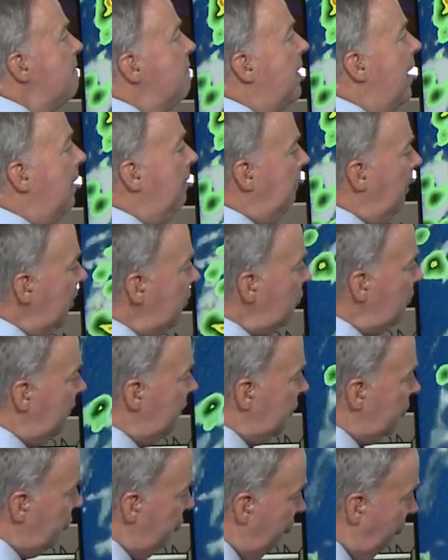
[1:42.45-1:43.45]
that much of
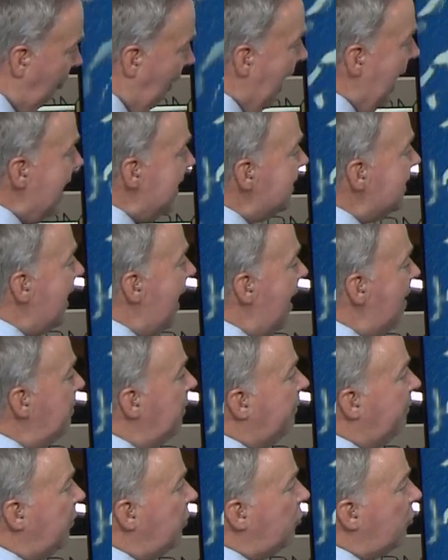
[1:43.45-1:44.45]
this dry time
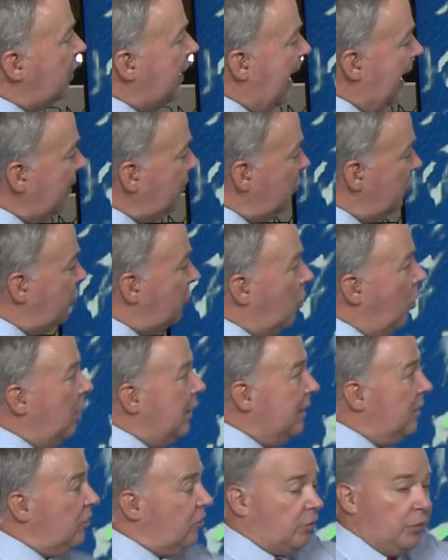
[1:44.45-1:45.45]
that Futurecast is
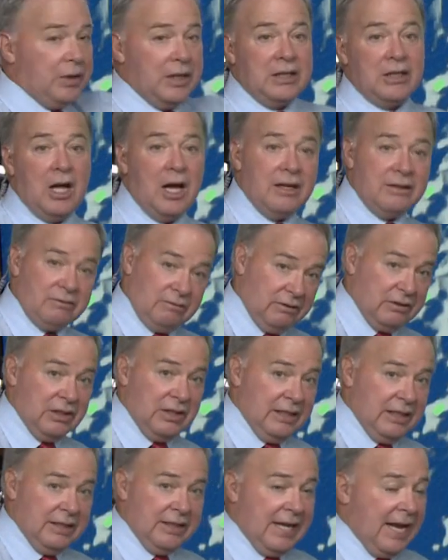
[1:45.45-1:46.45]
showing, here's 3 o'clock
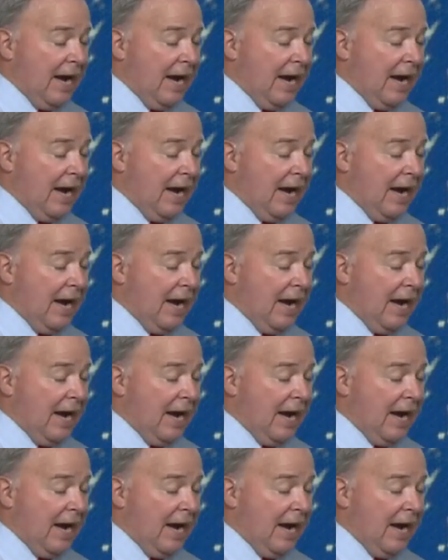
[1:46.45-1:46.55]
in the